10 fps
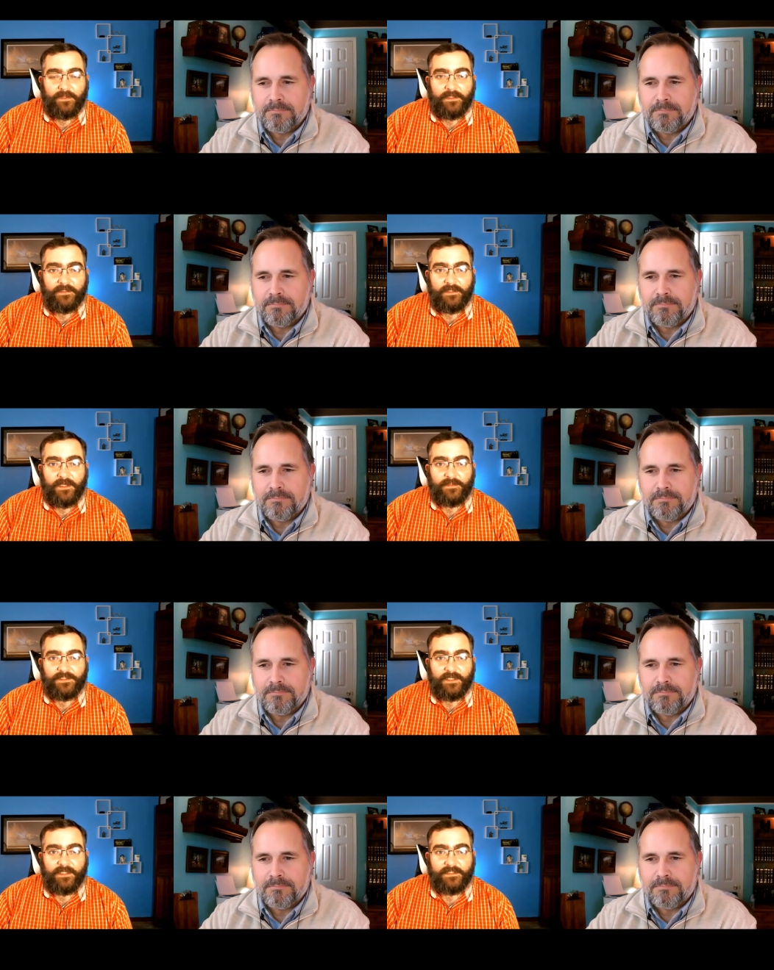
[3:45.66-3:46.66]
Speaker 1: well, then come and
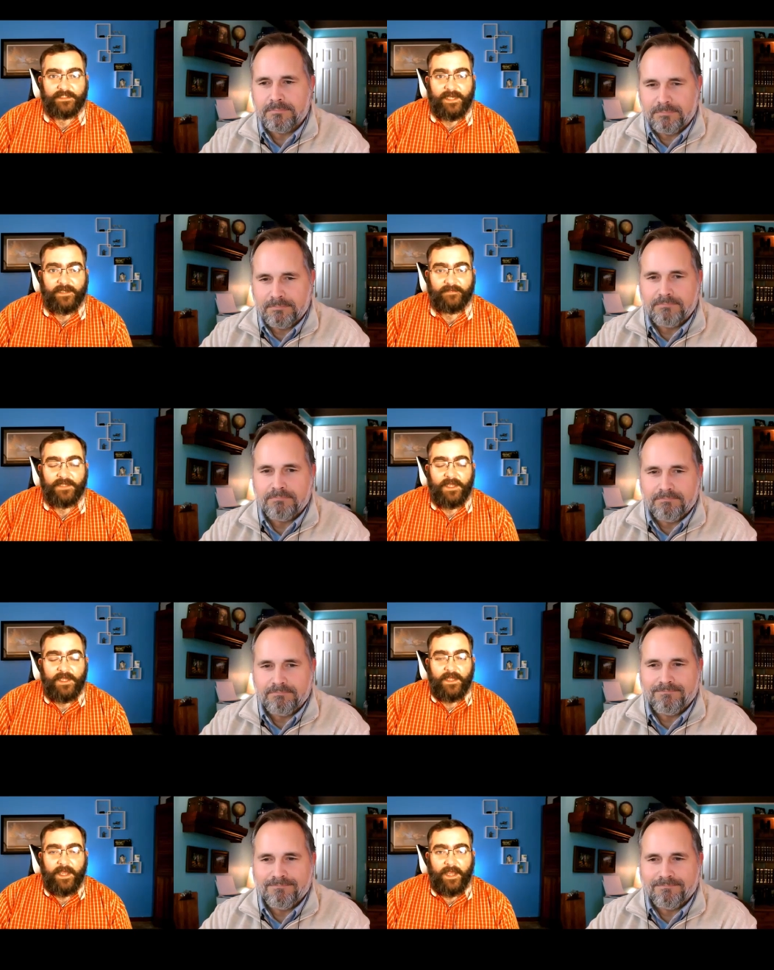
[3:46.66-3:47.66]
check us out.
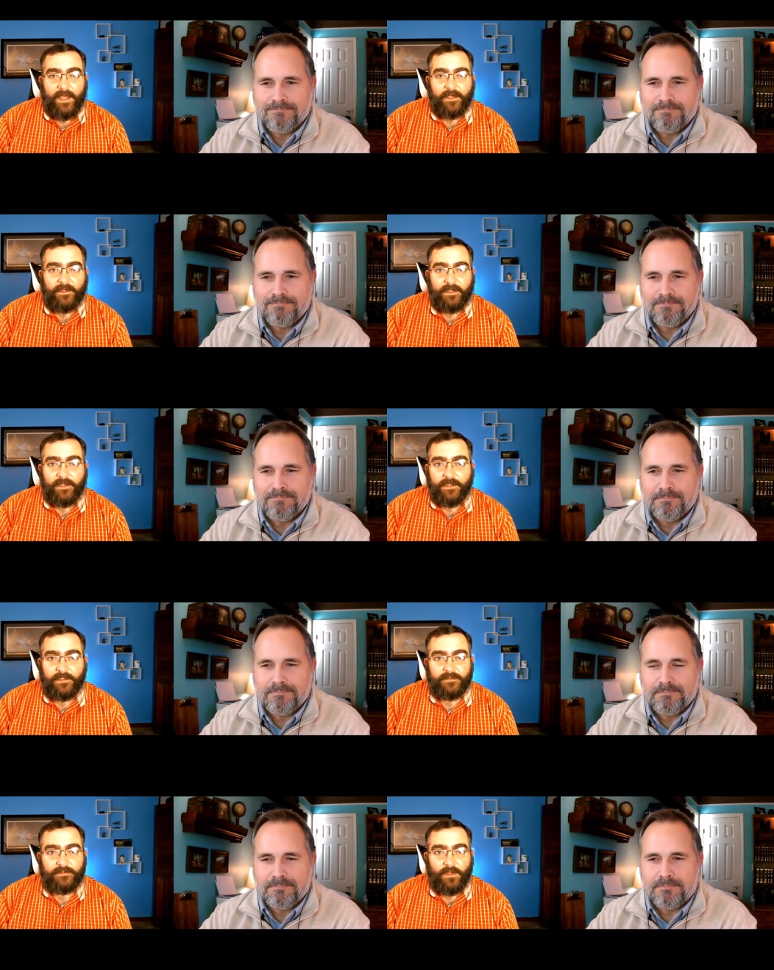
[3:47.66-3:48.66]
And uh,
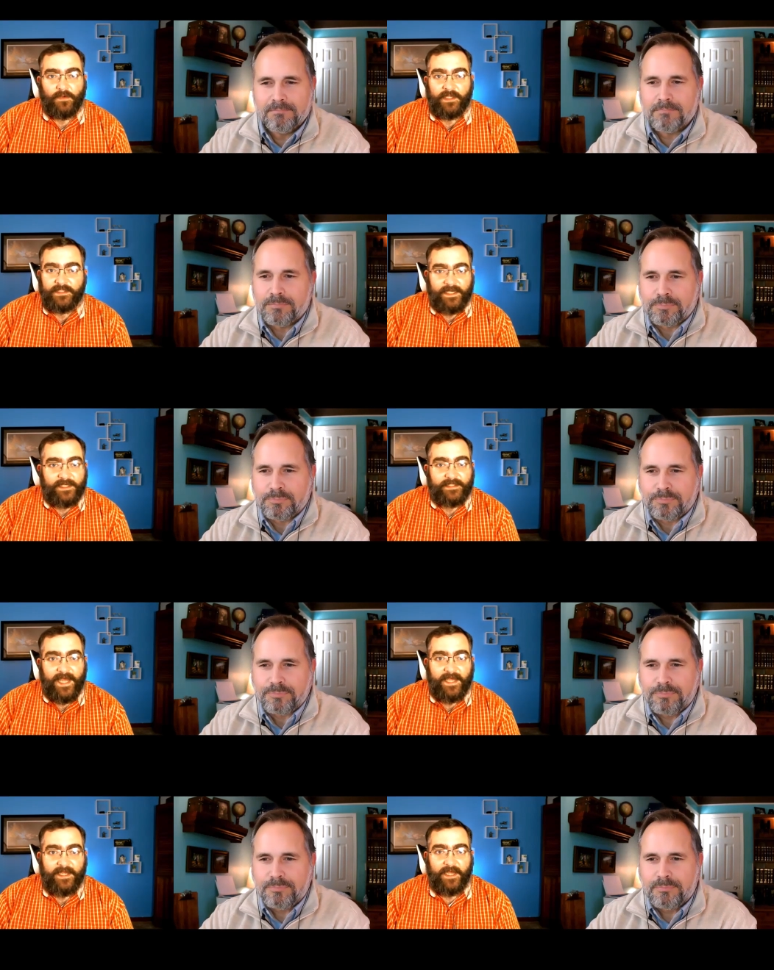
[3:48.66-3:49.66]
so let's get into
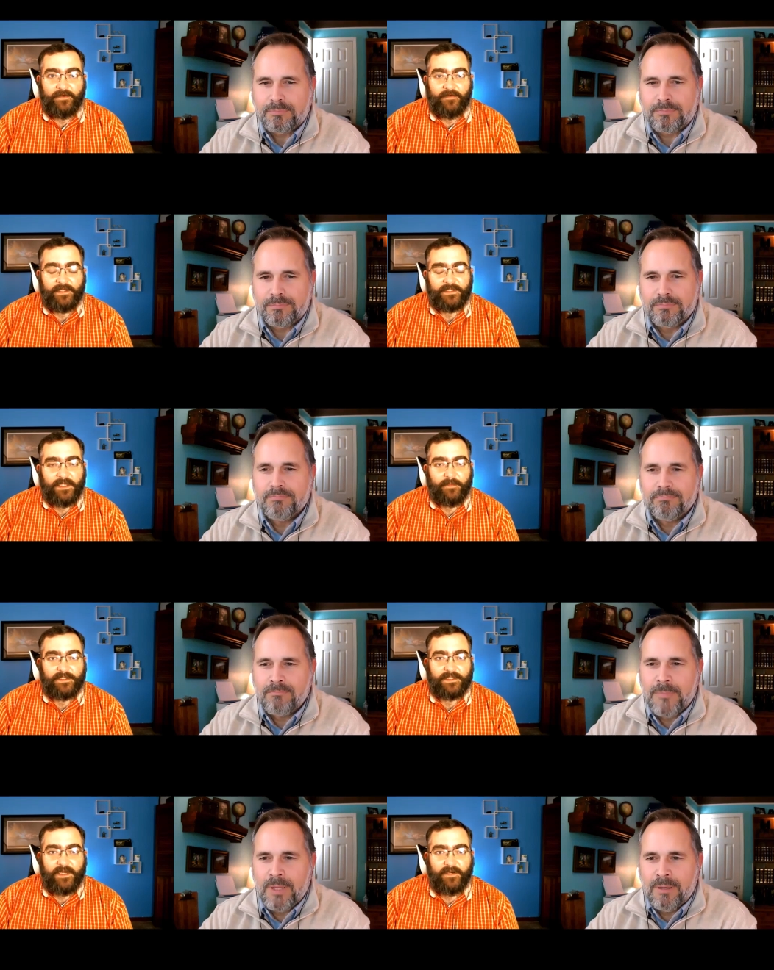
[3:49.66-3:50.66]
Haggai, Chris. I'm
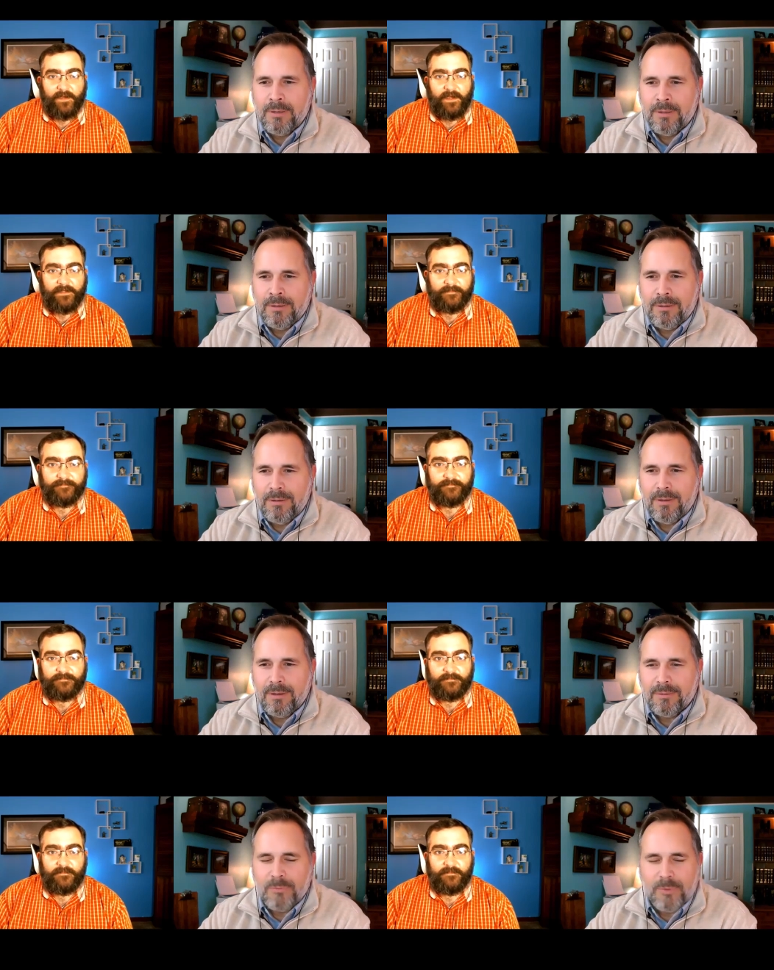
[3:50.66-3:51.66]
excited about it.
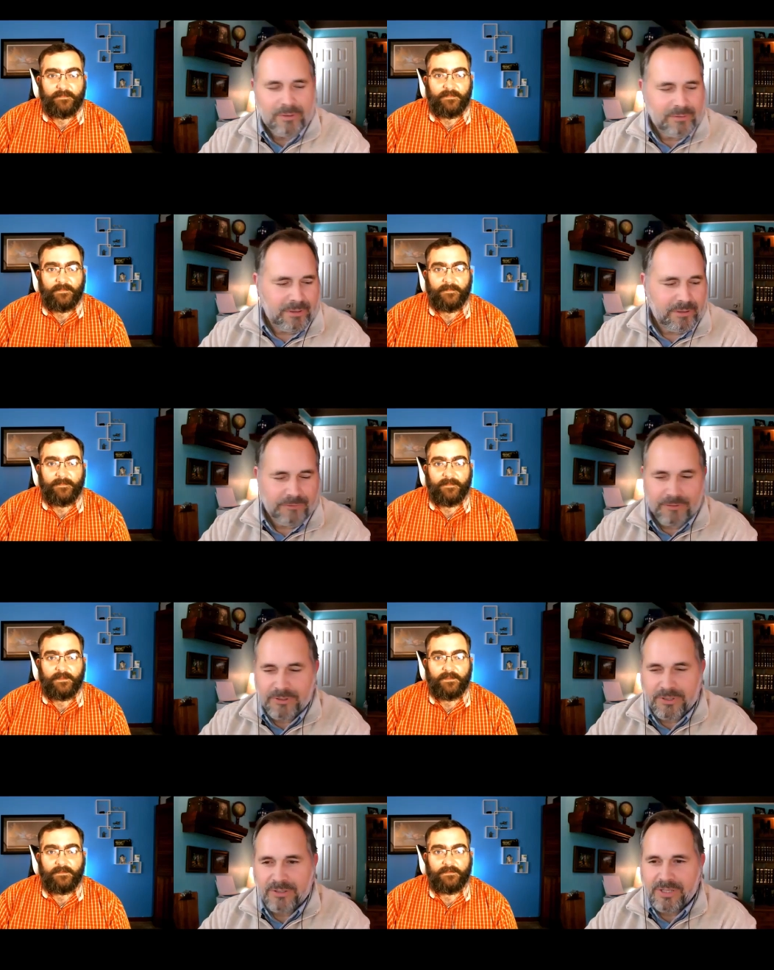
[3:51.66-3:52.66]
Yeah.
Speaker 2: Well, you know,
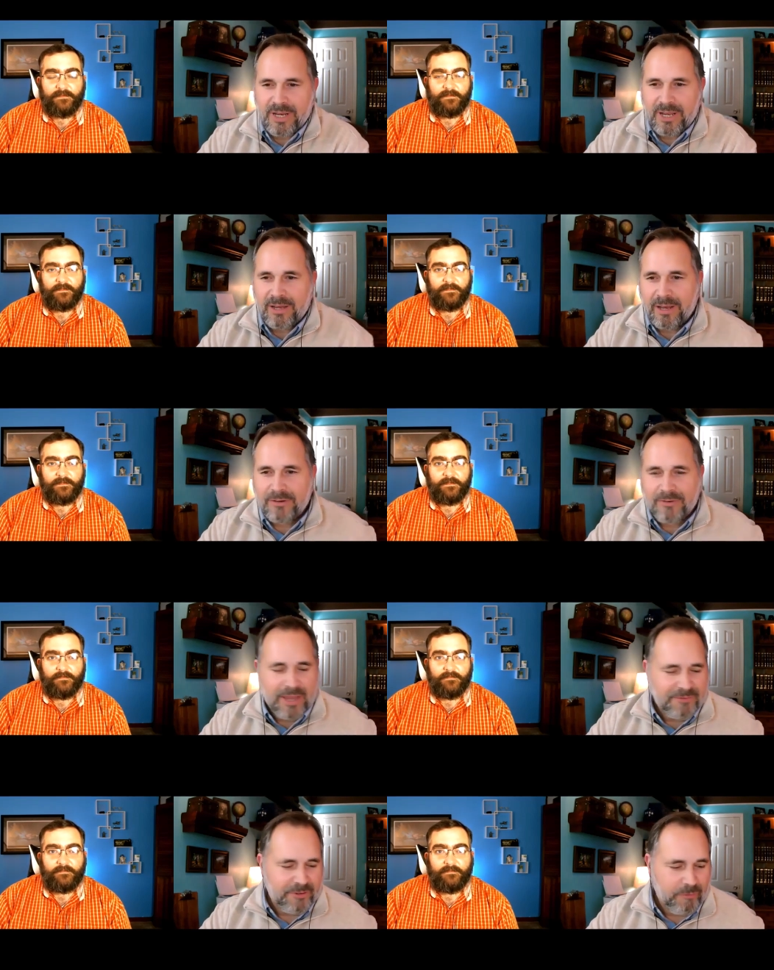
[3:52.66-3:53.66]
first I'll say I, I don't
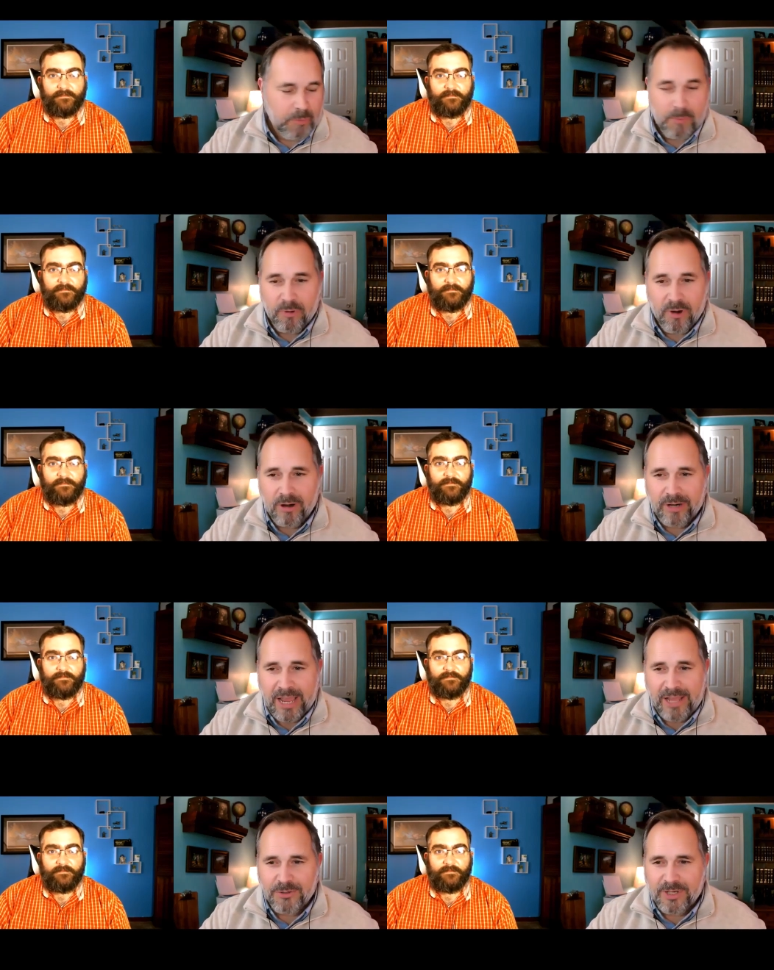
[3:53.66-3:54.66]
have to remember our
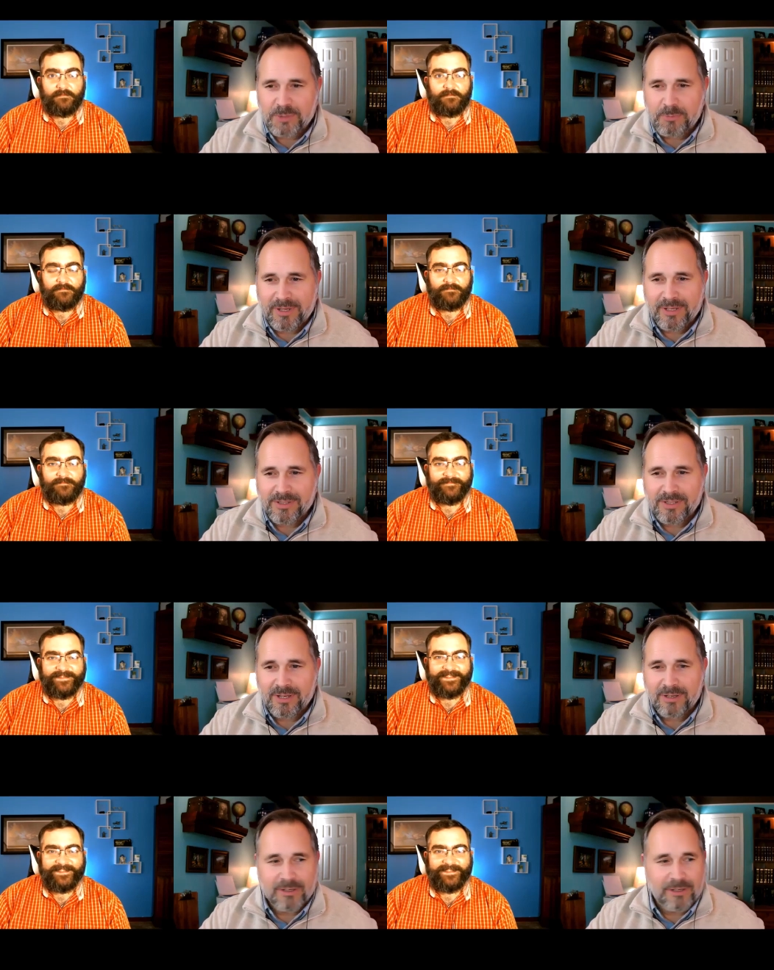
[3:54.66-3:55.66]
address because
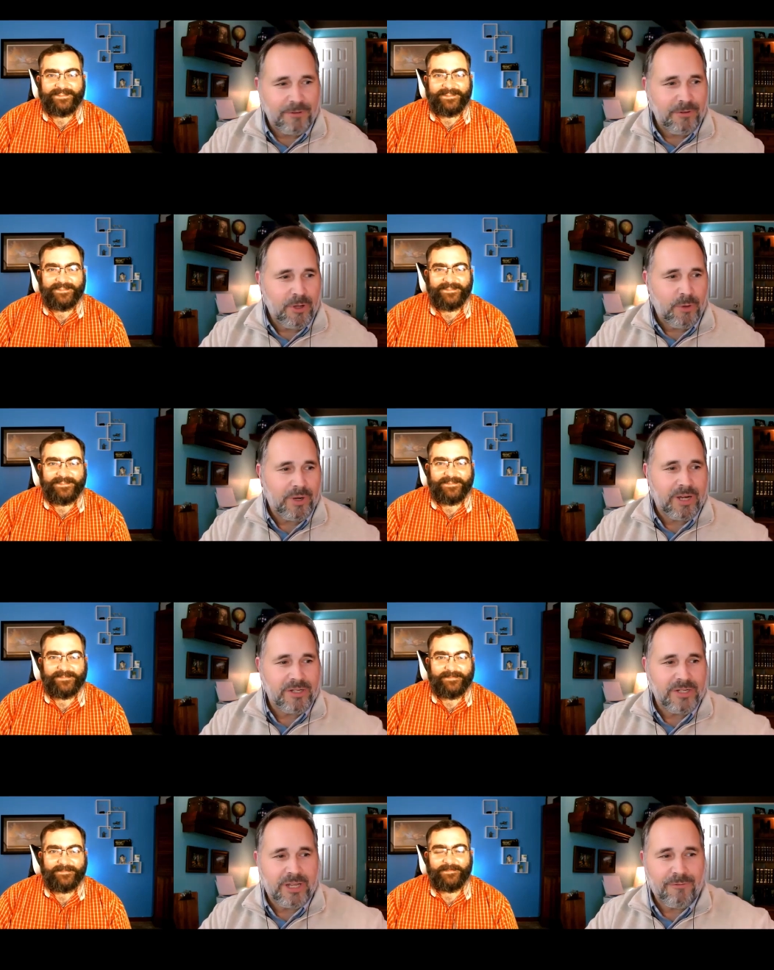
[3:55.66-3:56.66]
uh, if you know where
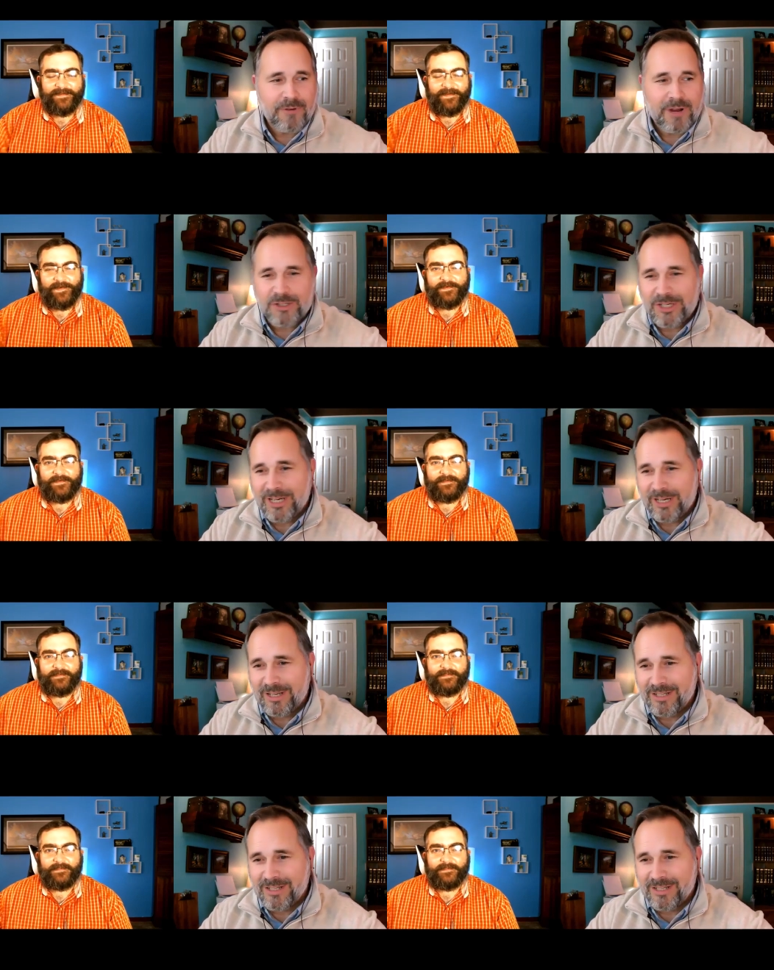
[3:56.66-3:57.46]
Kentucky Fried Chicken